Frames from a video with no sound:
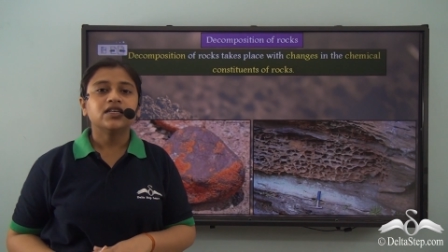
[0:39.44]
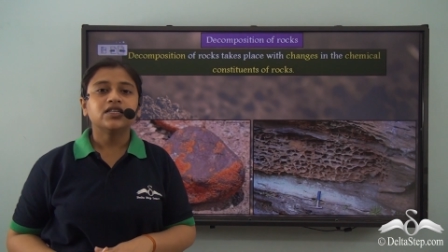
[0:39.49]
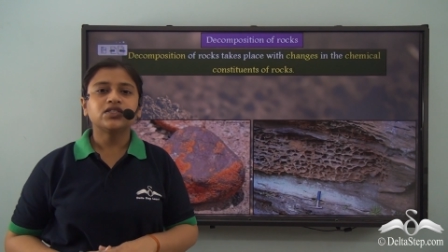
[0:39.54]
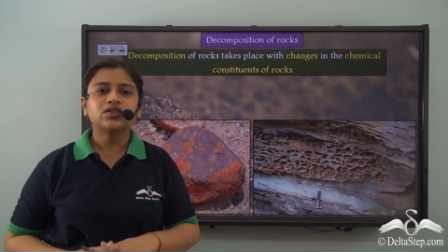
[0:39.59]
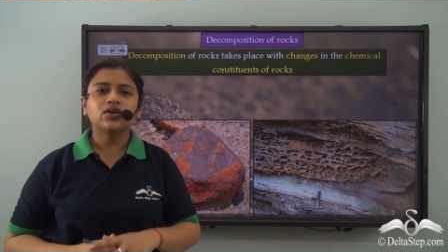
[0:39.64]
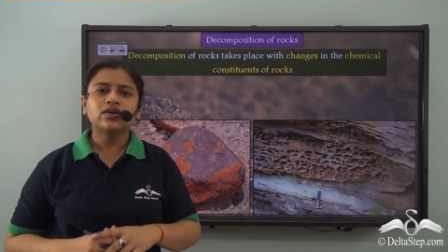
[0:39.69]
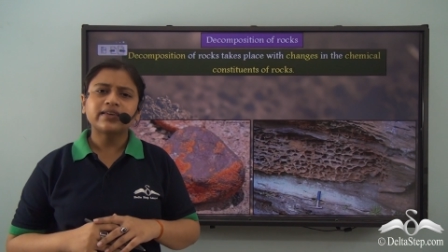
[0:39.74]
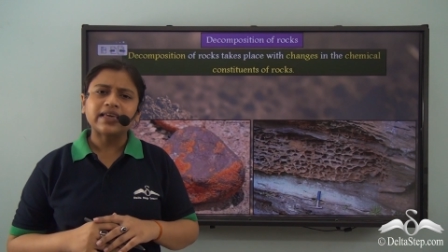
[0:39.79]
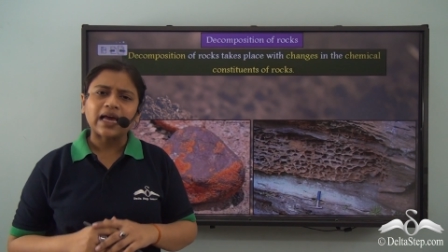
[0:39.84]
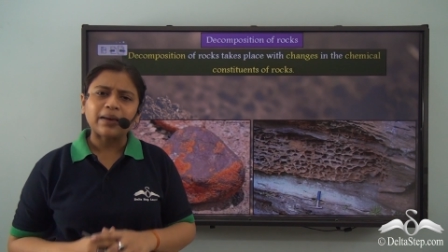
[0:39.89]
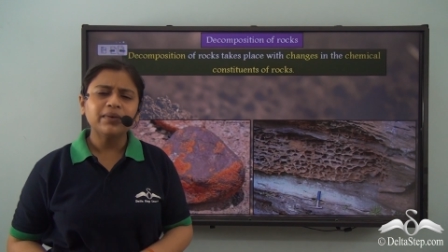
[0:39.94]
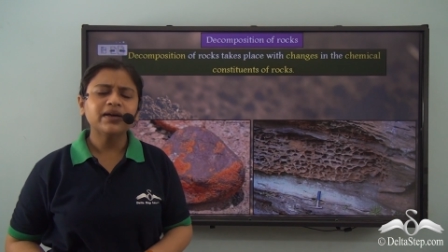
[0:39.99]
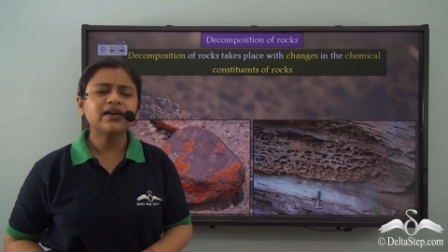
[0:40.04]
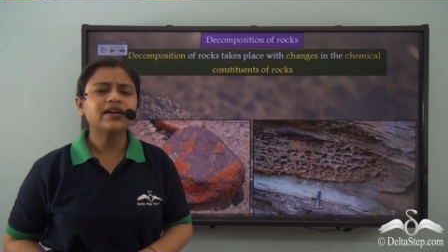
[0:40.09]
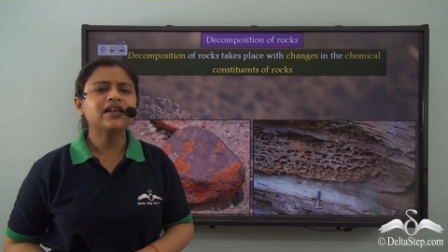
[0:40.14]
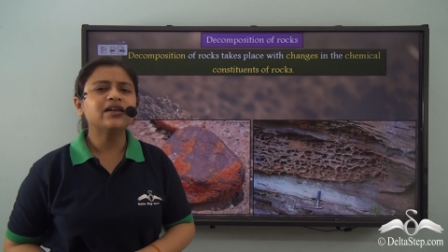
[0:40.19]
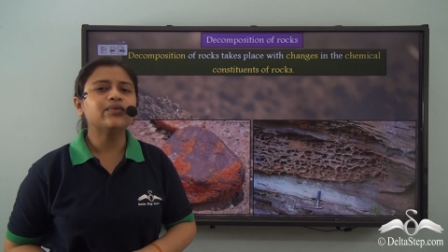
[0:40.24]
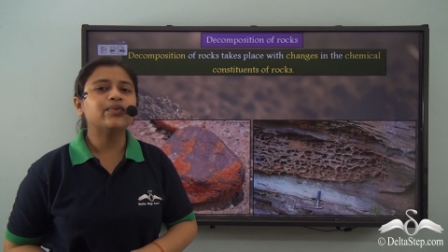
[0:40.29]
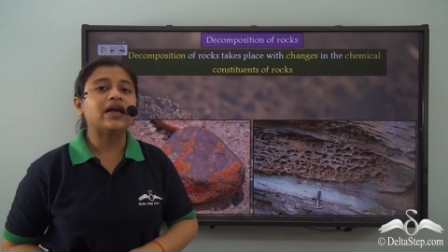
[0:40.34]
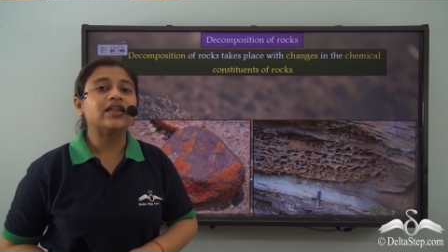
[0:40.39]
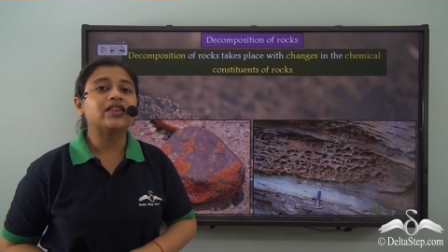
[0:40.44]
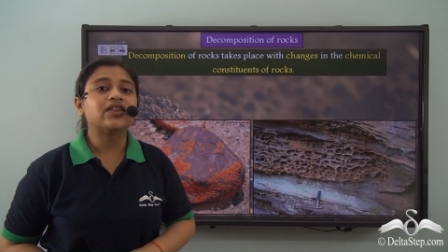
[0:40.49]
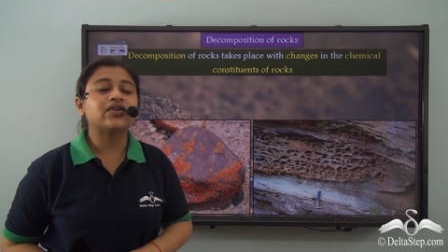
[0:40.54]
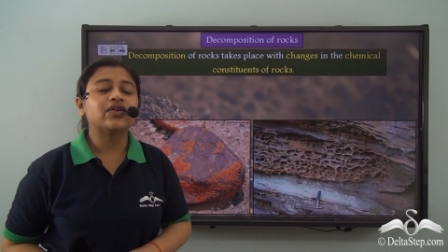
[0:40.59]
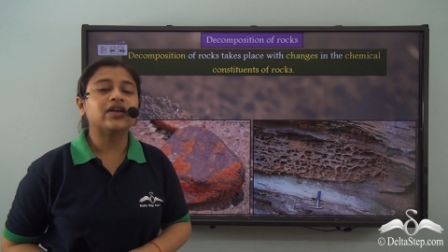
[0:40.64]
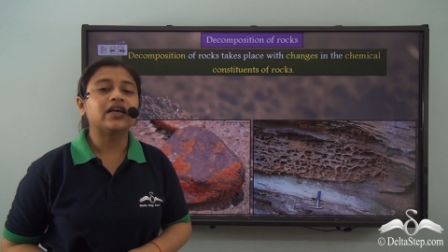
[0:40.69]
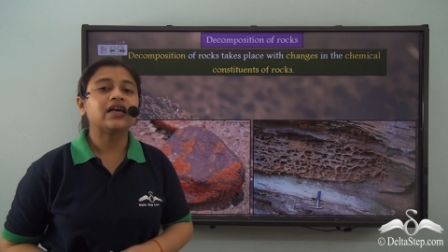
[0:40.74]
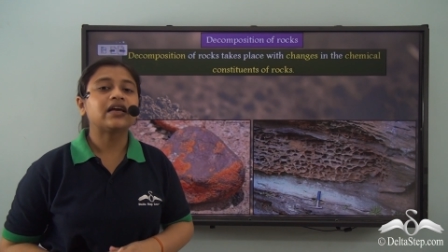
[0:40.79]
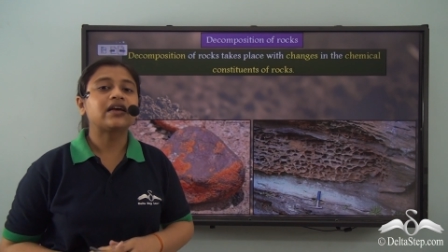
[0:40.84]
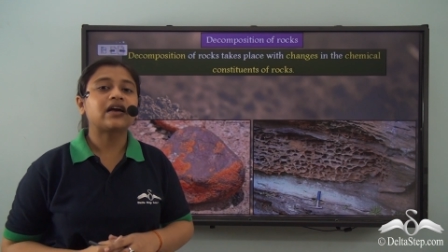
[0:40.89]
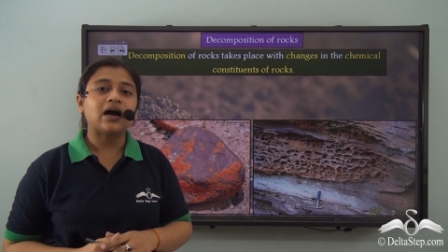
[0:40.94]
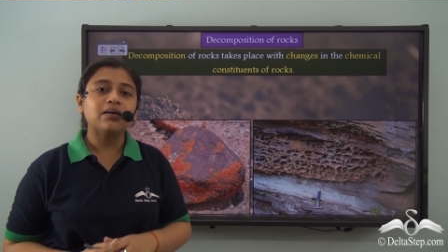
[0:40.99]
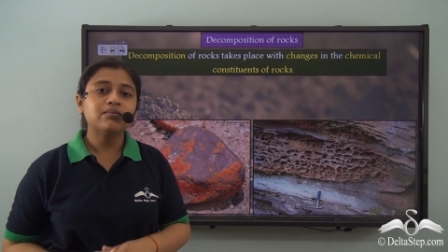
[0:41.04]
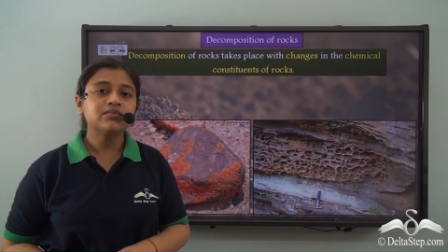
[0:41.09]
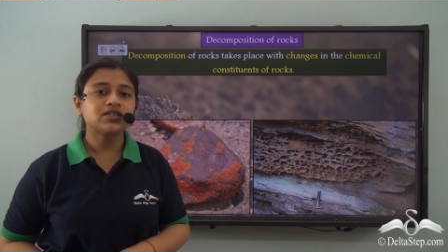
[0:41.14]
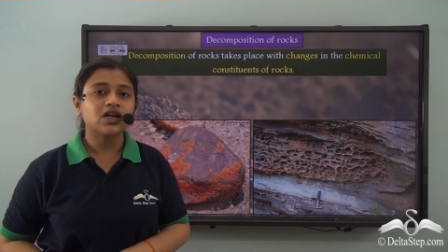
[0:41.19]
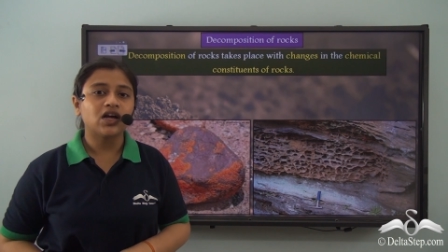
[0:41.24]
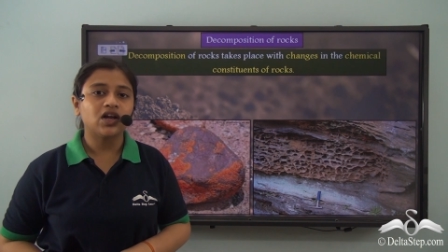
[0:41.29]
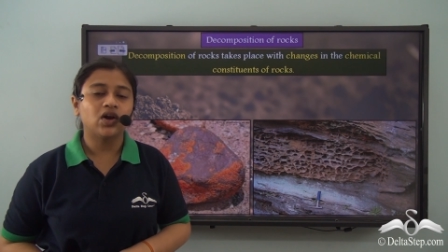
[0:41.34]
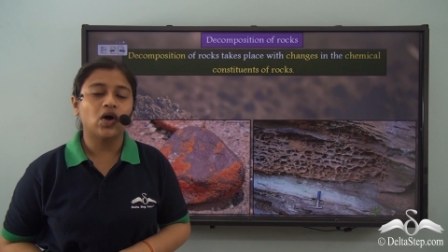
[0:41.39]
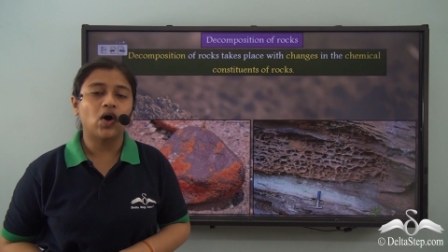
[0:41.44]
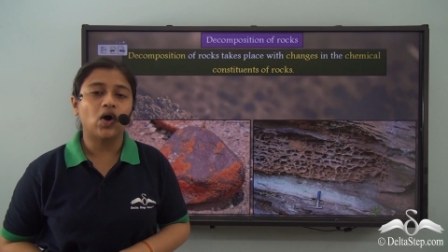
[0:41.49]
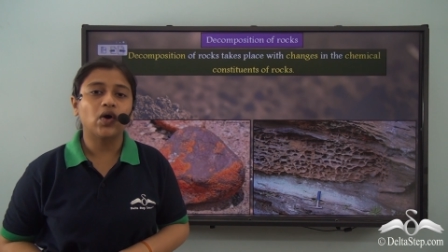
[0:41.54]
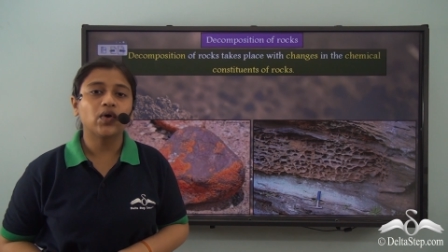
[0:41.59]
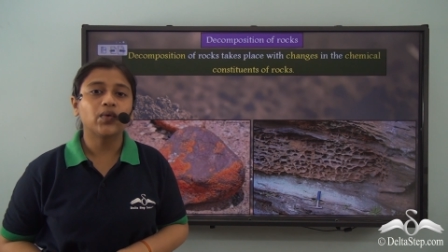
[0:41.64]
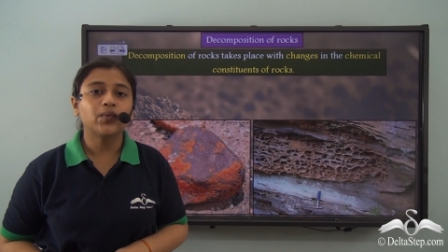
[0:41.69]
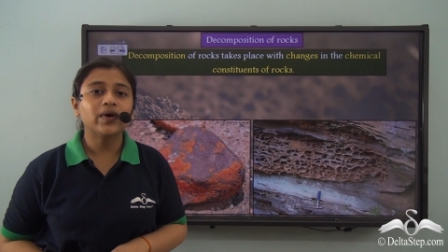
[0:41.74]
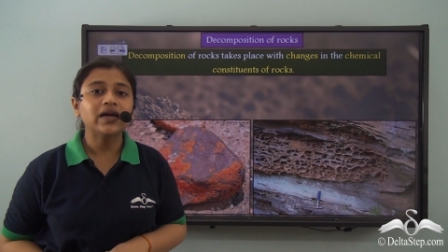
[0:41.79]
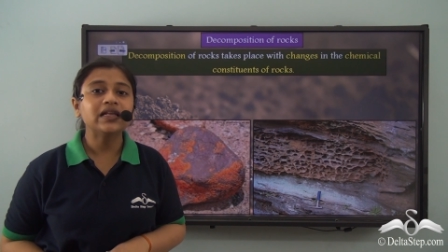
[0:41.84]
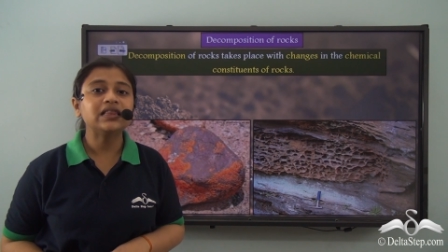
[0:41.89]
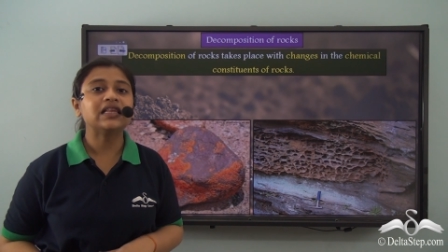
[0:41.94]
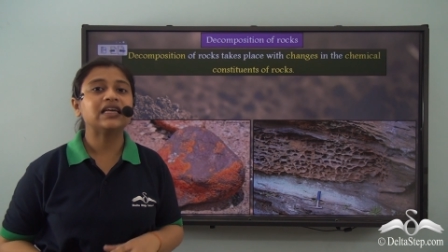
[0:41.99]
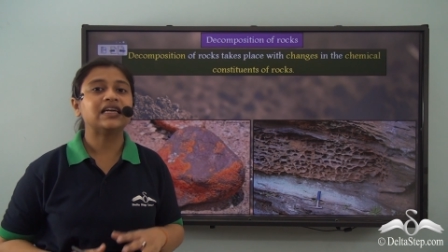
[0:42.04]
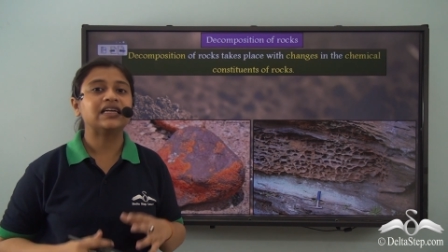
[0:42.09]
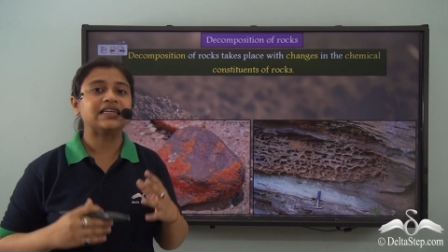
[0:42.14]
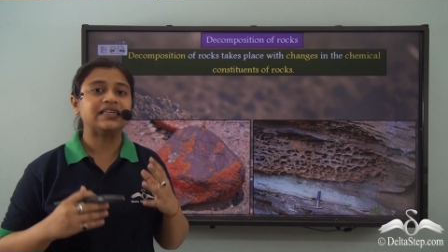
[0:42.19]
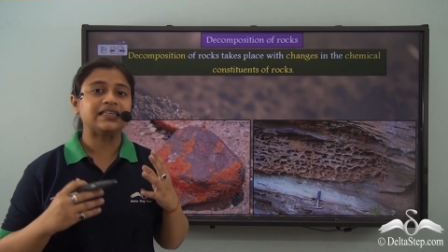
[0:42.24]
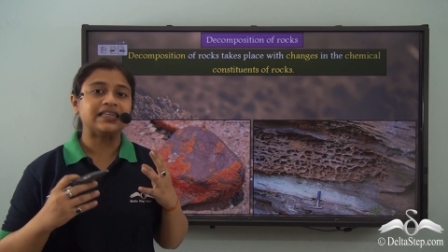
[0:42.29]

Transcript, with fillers: So chemical weathering comes along with